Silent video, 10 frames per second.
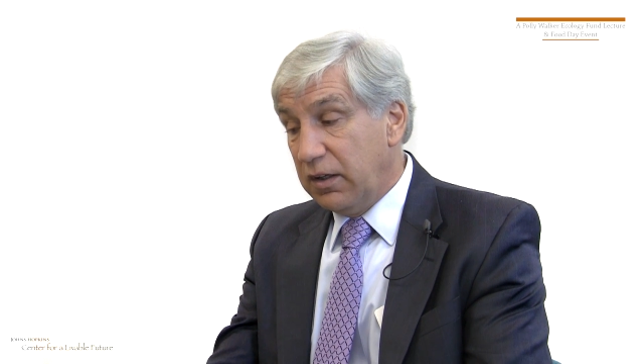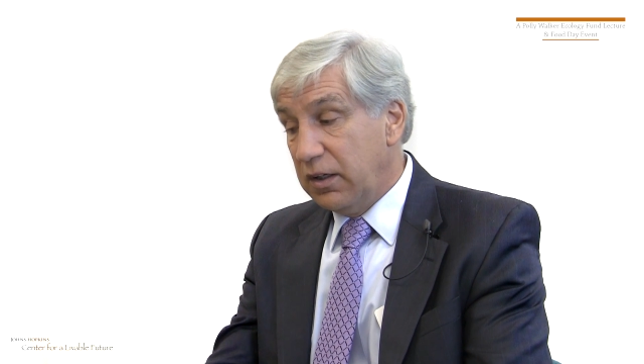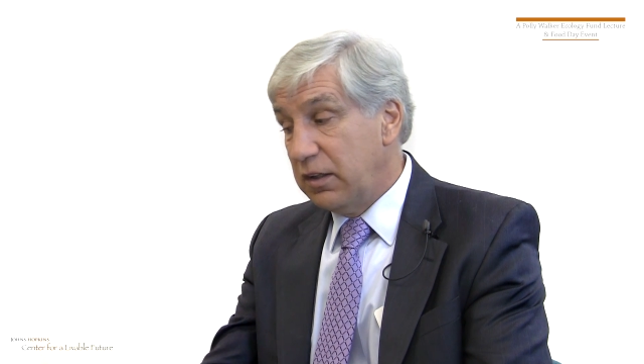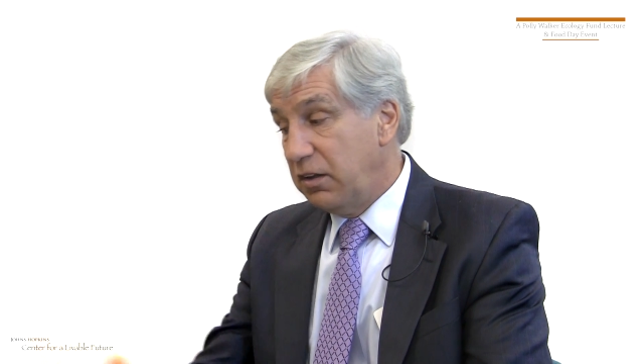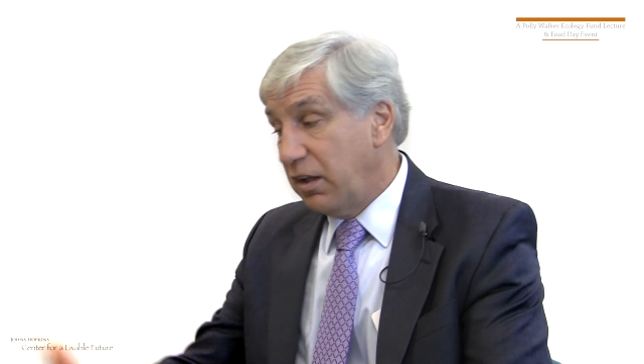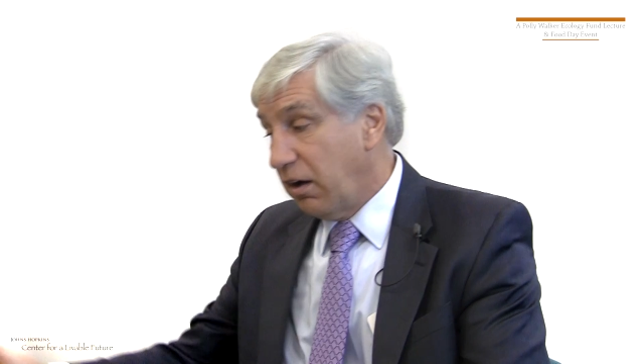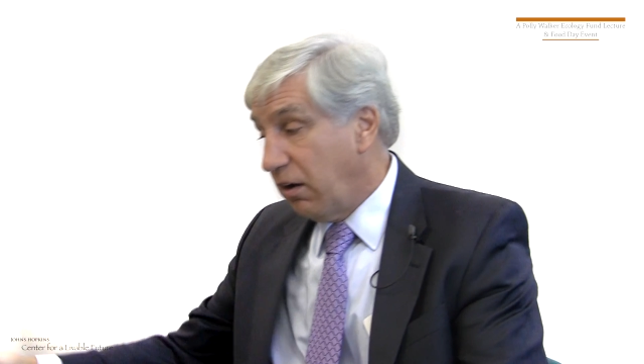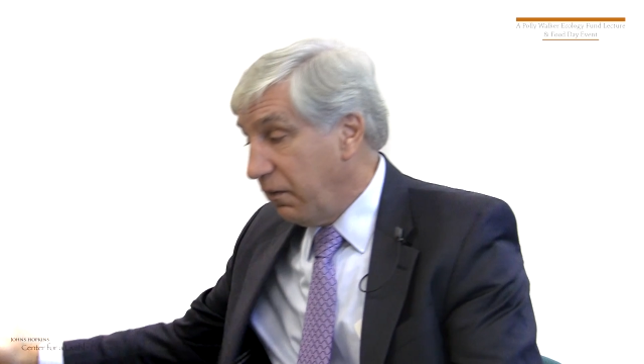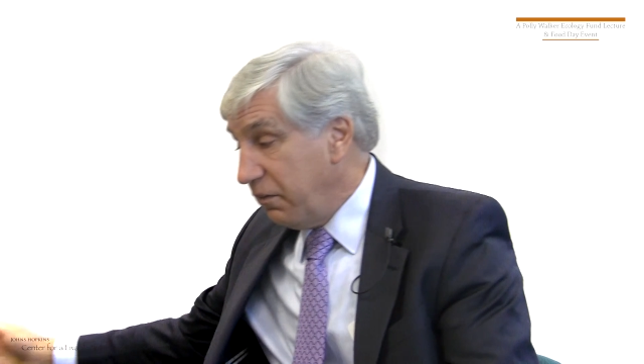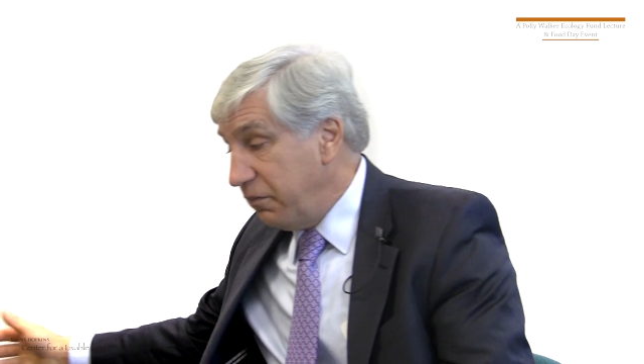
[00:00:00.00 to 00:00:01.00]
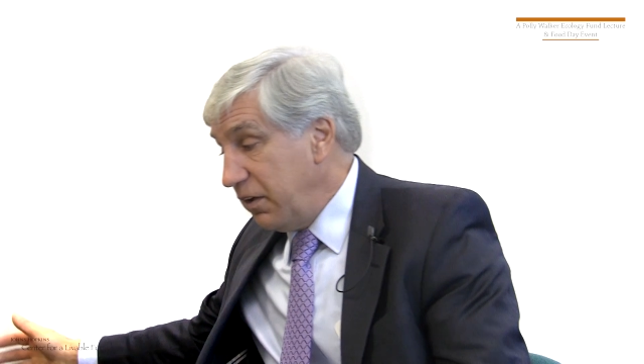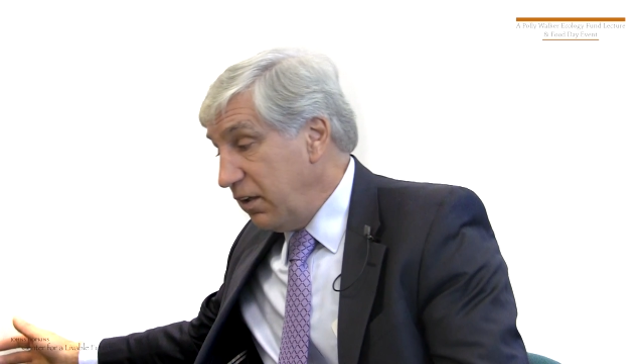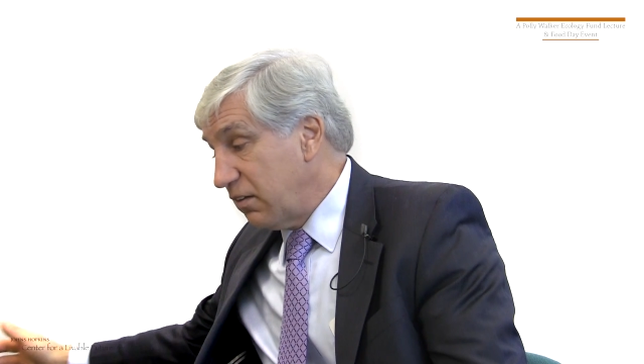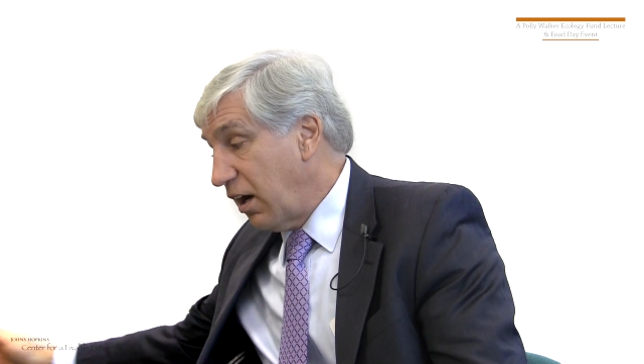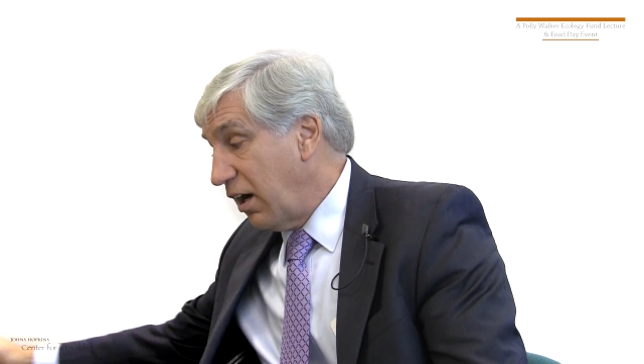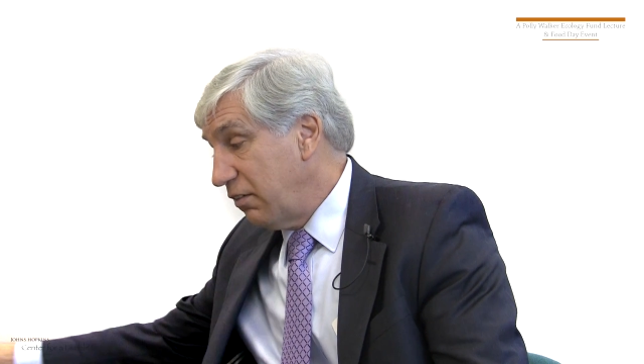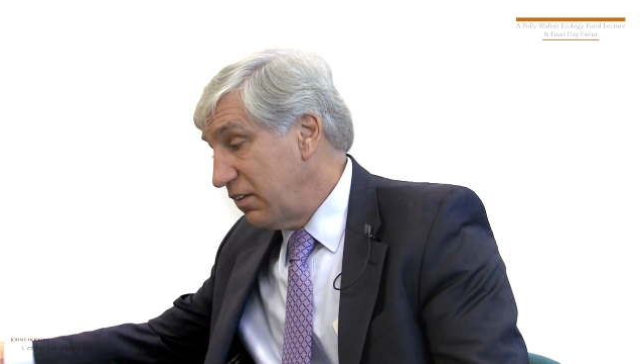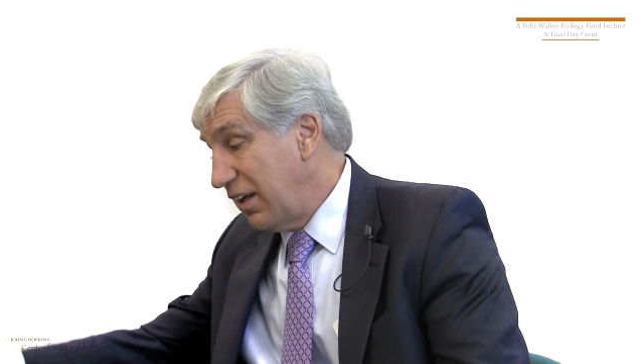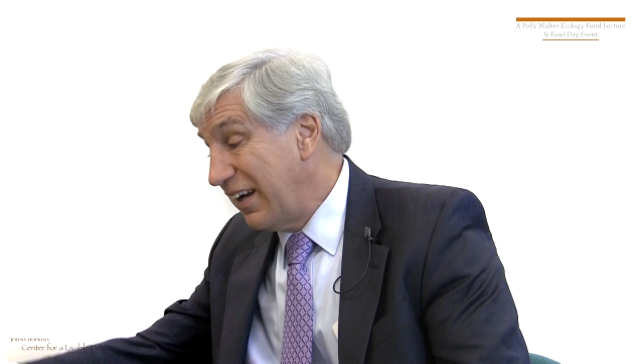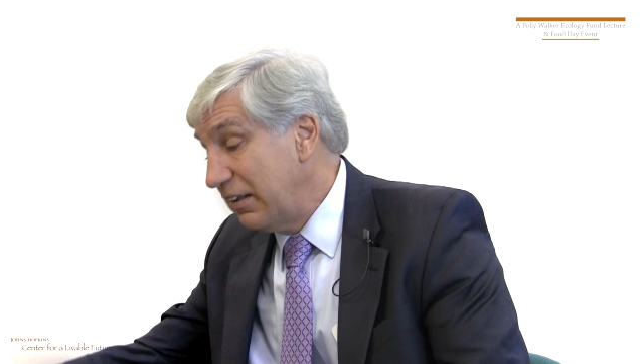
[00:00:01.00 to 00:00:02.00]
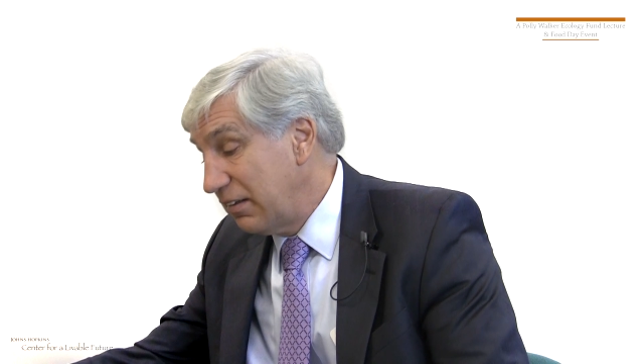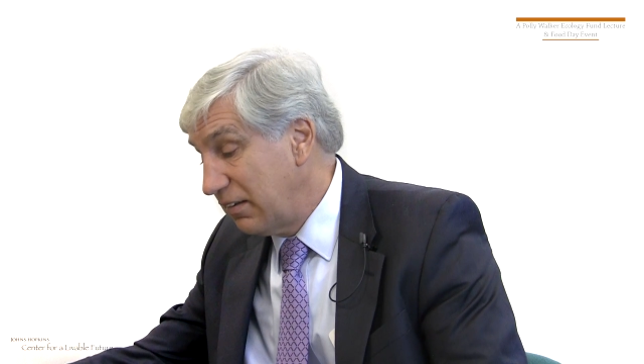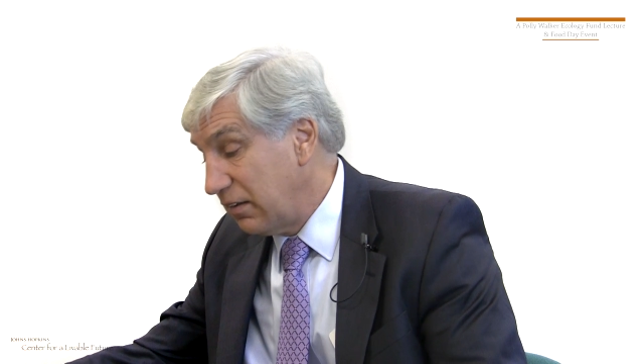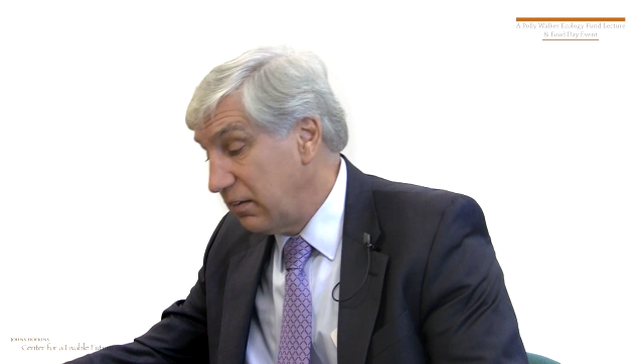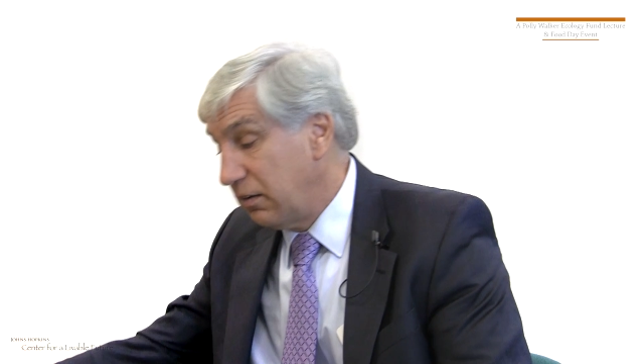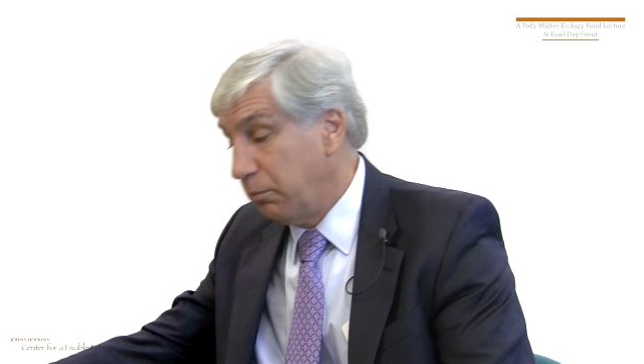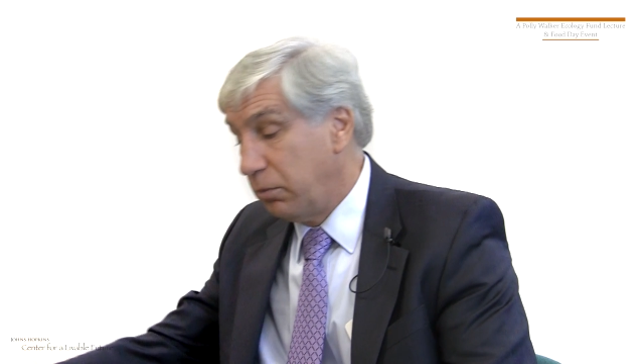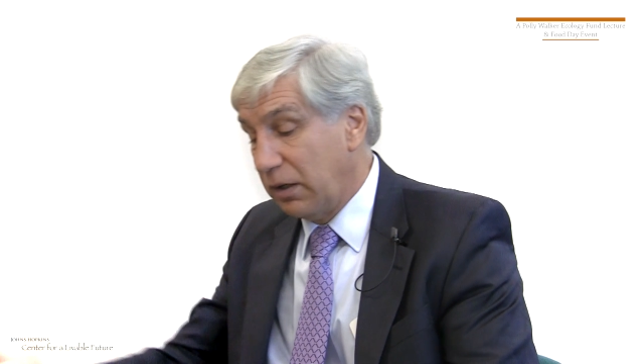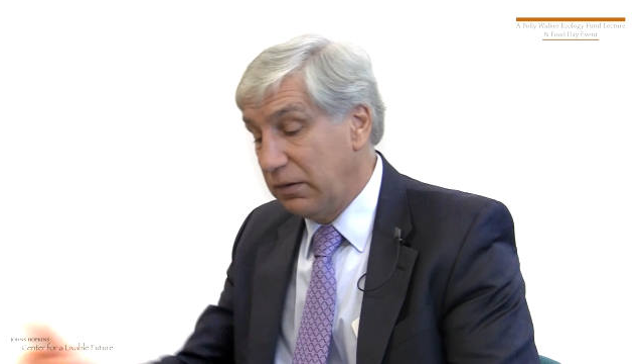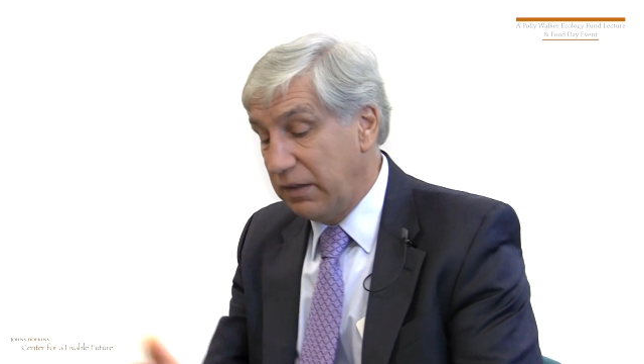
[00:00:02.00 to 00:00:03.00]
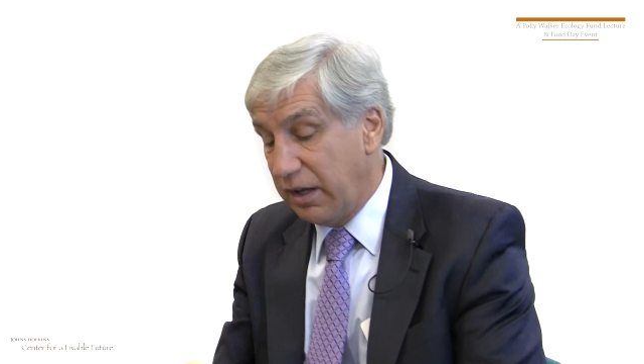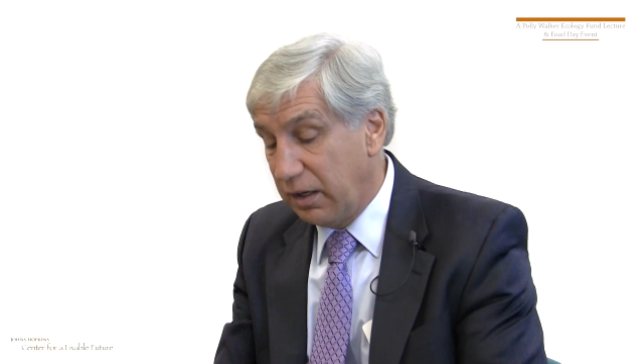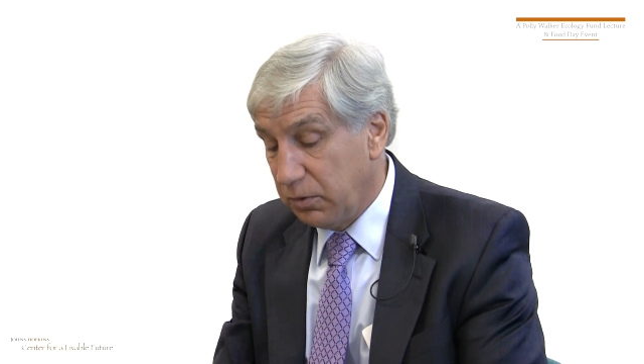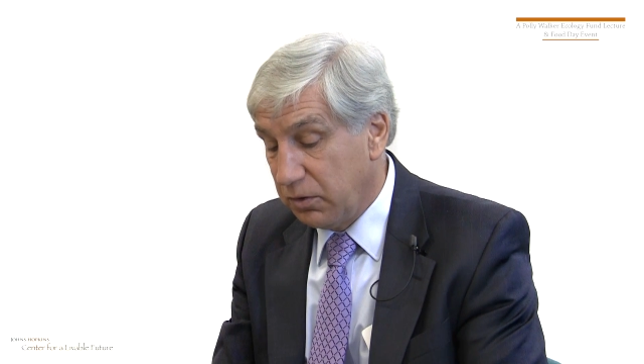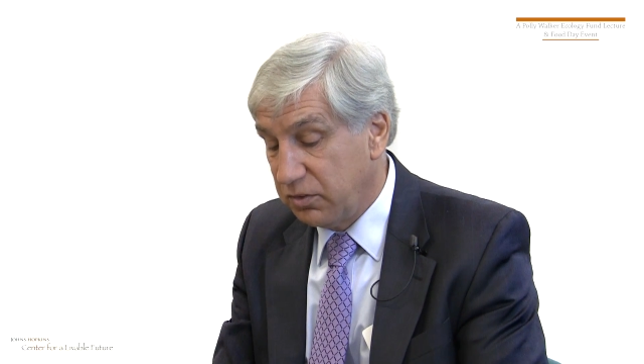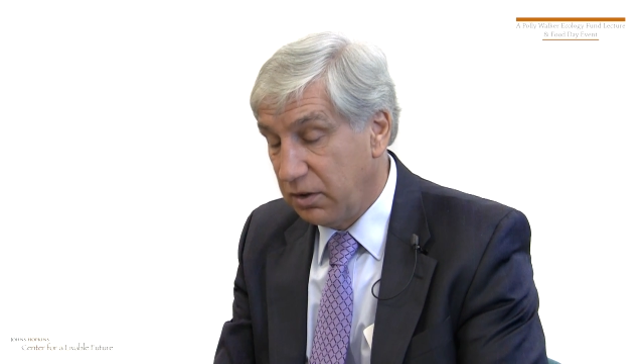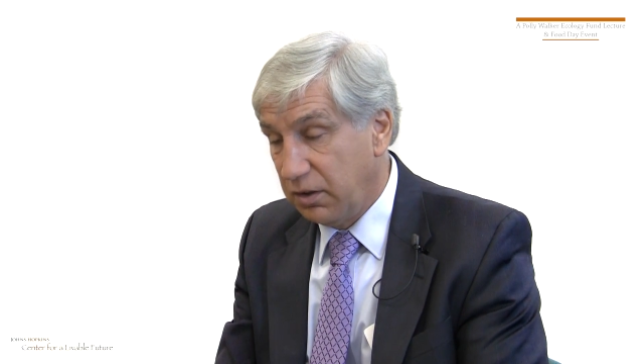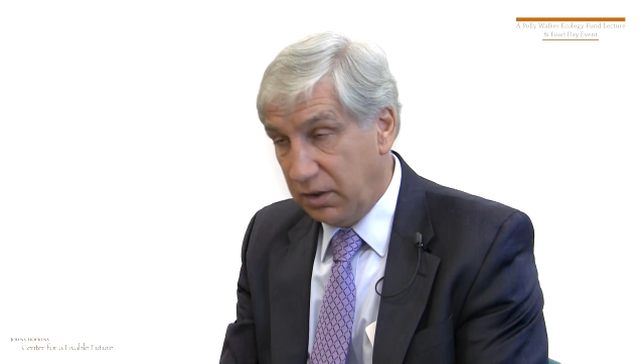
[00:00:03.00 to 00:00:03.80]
And then all the feed is harvested at a distance, brought to the animals,